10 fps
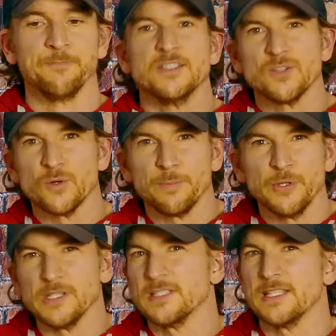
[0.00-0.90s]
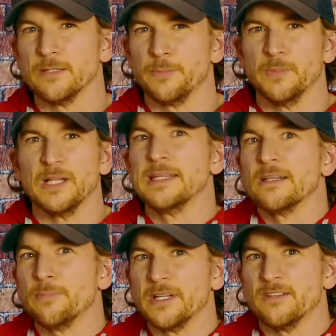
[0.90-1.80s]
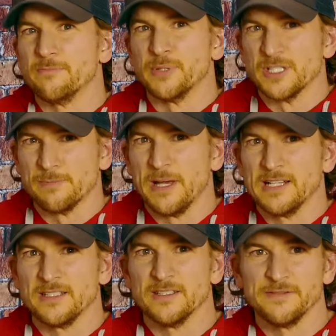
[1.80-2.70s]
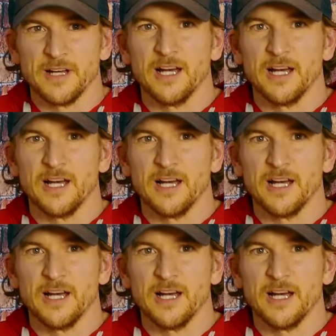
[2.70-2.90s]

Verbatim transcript: So to put this in a little bit of perspective,